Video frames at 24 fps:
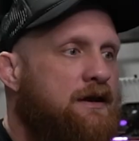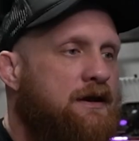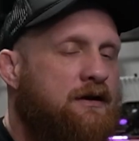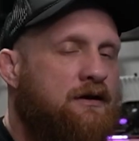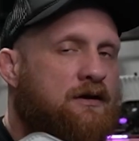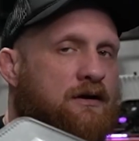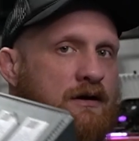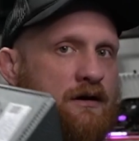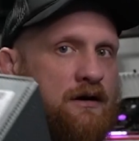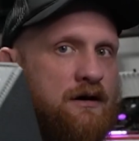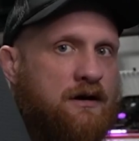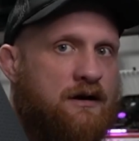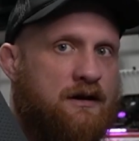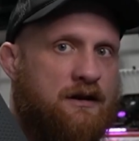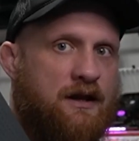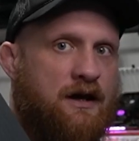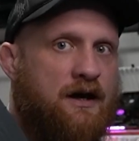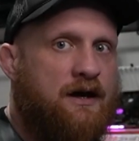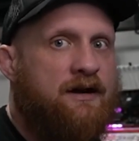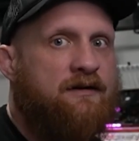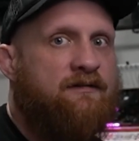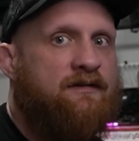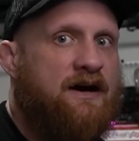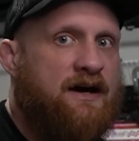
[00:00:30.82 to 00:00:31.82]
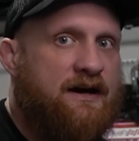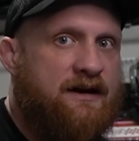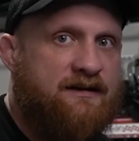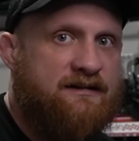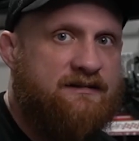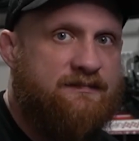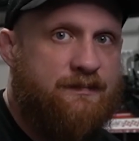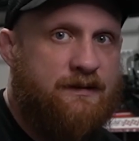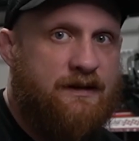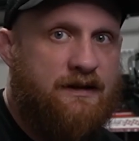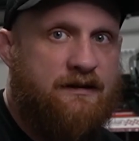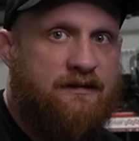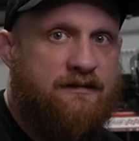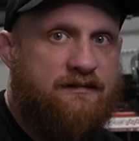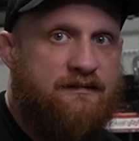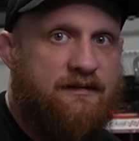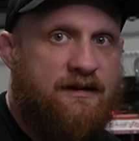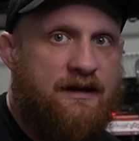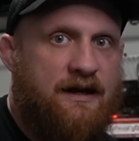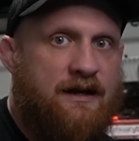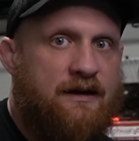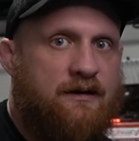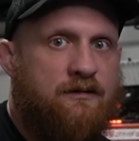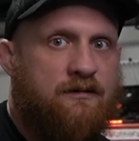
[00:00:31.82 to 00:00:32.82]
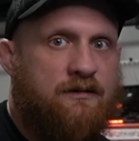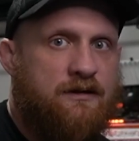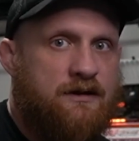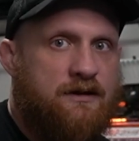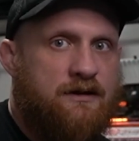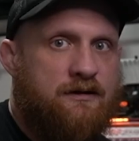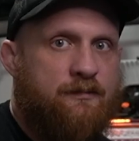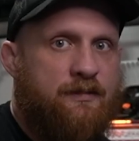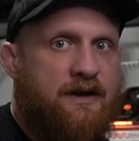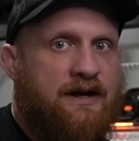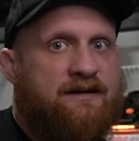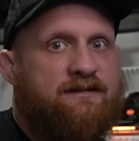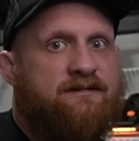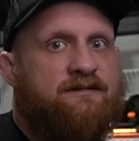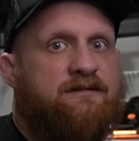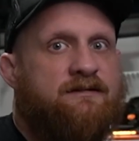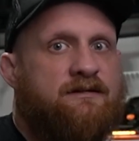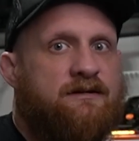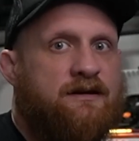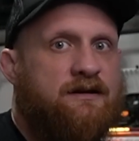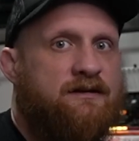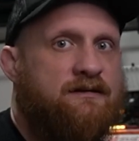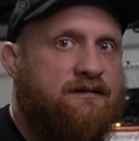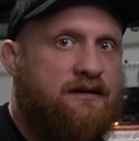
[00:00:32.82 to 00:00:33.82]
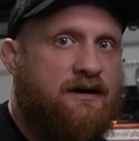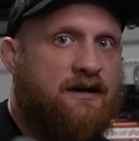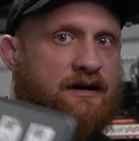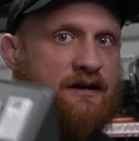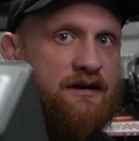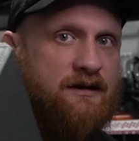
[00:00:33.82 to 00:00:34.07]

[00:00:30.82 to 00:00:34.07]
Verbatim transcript: There are a lot of ISPs that will basically tell